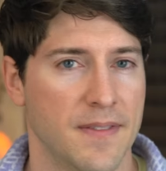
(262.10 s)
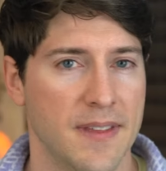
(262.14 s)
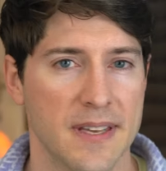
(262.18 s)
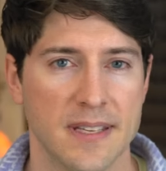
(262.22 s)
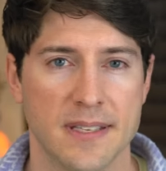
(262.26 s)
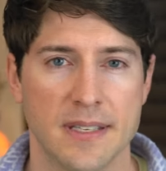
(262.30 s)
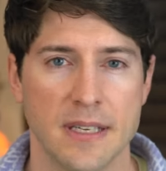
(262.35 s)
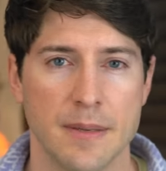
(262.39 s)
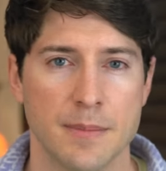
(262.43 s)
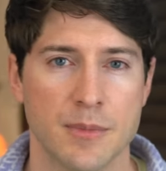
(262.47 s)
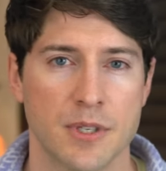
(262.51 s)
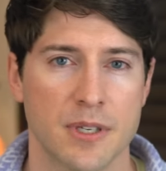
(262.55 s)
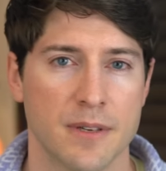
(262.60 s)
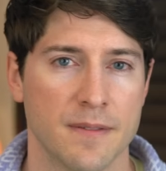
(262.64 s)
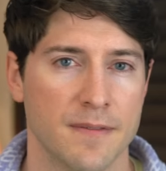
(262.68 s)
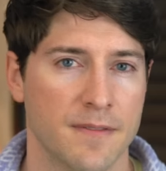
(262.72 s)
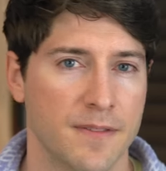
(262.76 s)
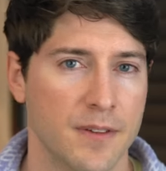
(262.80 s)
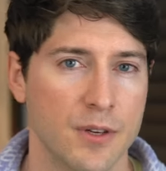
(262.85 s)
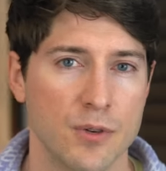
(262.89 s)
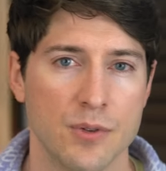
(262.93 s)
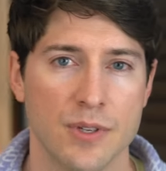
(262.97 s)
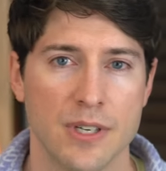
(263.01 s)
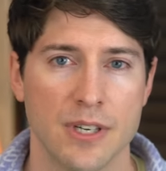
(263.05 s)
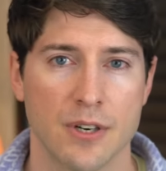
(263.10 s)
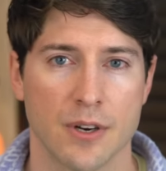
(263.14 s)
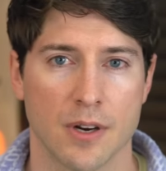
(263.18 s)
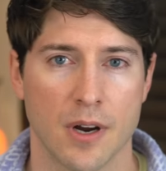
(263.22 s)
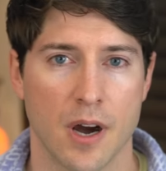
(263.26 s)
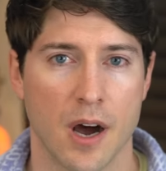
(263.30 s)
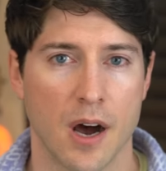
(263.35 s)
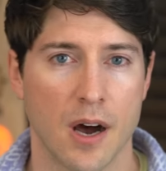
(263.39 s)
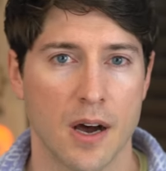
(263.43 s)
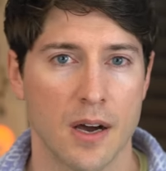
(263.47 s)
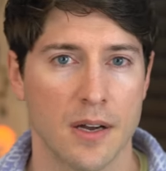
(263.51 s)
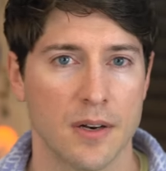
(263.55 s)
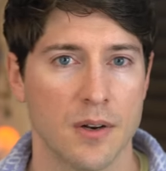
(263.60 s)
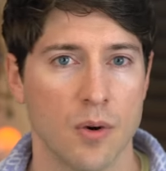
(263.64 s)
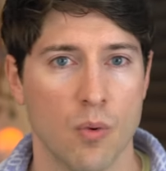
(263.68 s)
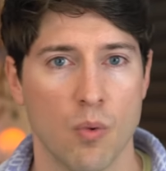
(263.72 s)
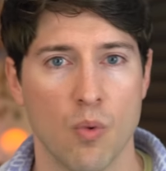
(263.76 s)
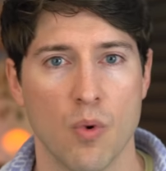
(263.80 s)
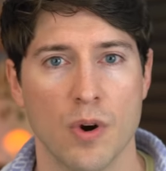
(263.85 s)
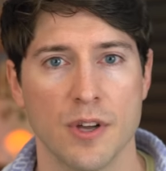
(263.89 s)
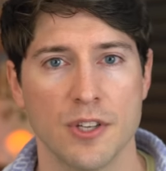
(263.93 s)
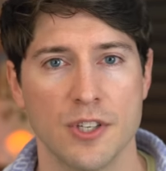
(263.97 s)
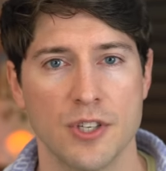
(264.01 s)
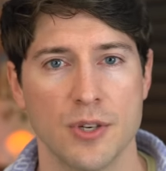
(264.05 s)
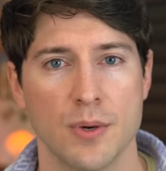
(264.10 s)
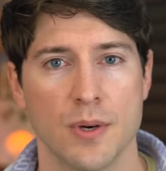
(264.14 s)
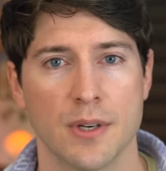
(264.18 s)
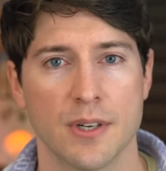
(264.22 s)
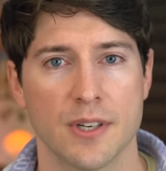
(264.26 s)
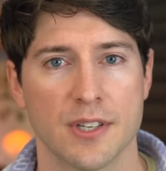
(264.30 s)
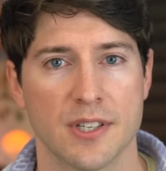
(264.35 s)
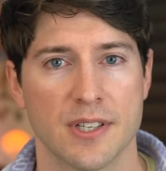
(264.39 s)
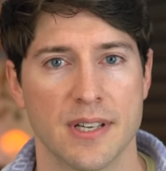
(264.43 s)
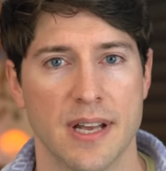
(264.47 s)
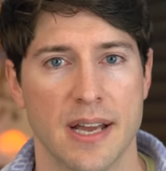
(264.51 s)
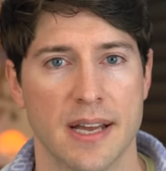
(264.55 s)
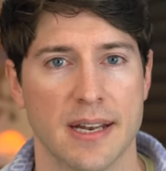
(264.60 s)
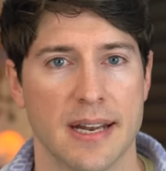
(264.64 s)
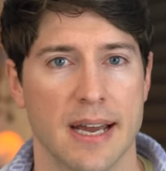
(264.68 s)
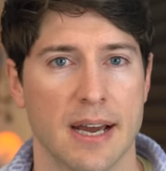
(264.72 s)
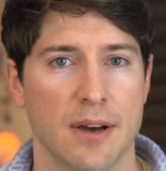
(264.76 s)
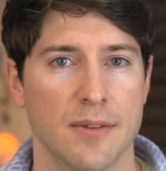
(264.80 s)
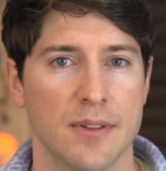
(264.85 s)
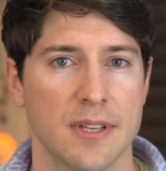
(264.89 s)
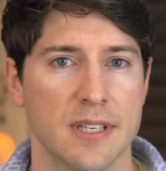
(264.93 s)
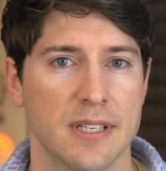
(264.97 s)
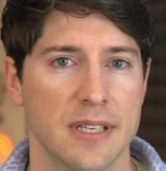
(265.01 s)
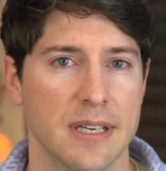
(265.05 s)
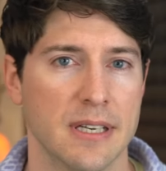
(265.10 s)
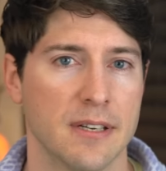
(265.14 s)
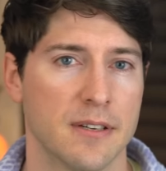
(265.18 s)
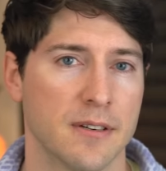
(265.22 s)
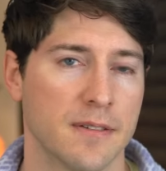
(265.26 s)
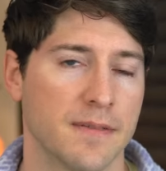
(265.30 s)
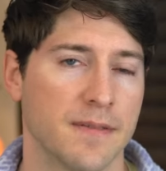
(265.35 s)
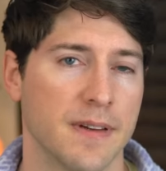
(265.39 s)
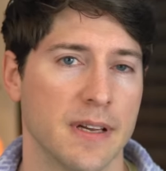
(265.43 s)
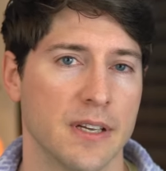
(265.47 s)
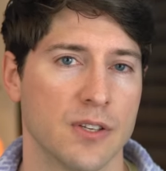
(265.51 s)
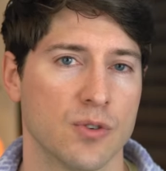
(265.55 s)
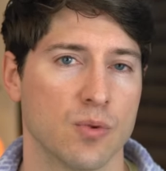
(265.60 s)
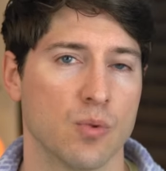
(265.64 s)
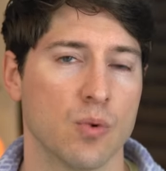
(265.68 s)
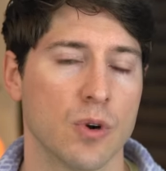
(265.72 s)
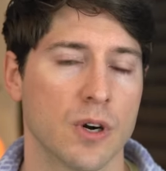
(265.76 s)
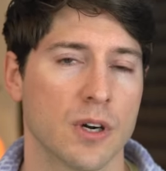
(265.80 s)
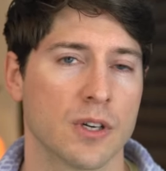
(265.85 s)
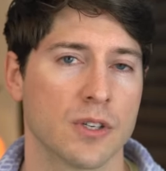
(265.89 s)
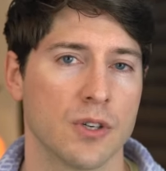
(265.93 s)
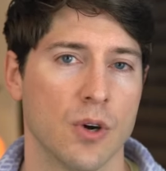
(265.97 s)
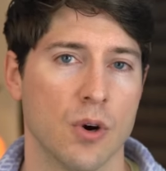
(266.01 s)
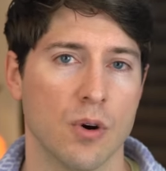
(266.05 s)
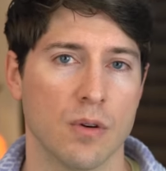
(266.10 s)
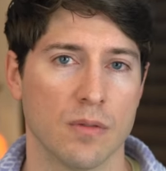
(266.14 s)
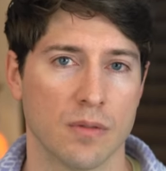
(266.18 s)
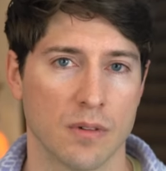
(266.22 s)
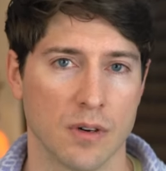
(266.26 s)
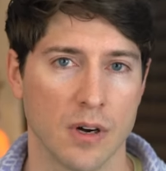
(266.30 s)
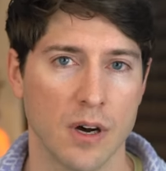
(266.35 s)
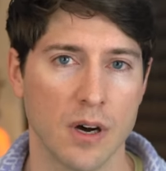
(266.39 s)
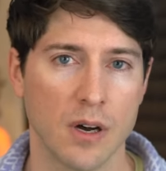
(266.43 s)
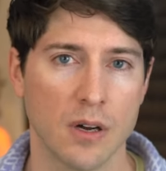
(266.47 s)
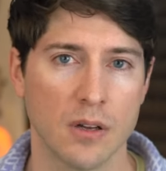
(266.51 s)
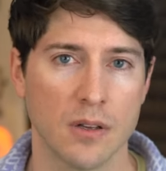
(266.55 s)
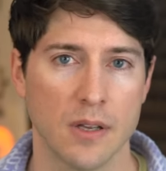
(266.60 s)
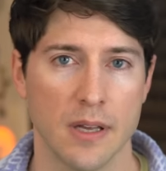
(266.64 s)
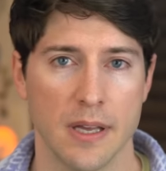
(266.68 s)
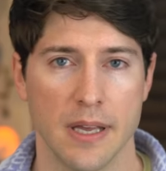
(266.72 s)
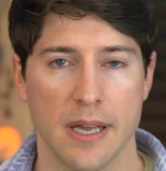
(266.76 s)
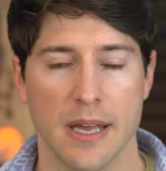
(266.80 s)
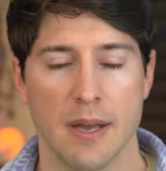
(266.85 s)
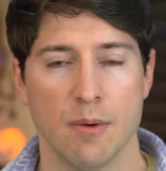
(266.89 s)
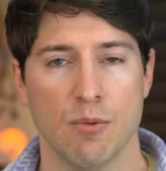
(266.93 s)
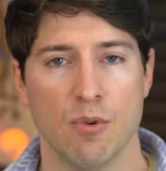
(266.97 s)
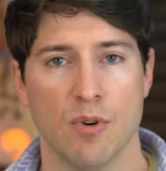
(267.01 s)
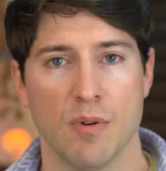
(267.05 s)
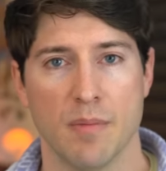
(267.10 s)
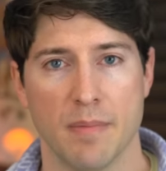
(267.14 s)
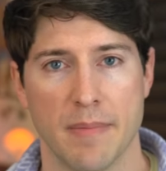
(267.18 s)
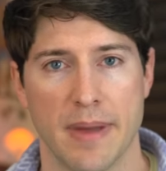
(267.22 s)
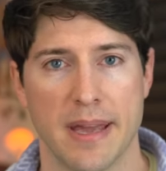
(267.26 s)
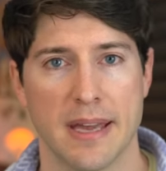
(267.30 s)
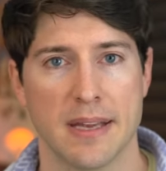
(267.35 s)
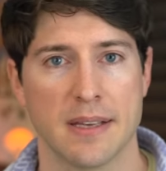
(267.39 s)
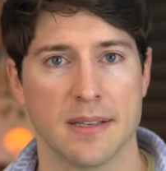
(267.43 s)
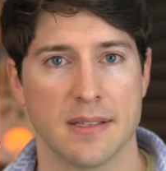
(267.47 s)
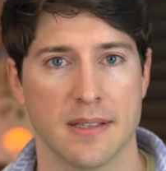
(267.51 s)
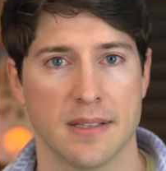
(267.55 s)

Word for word: this seems confusing or odd, once you understand how this interface works overall, it will make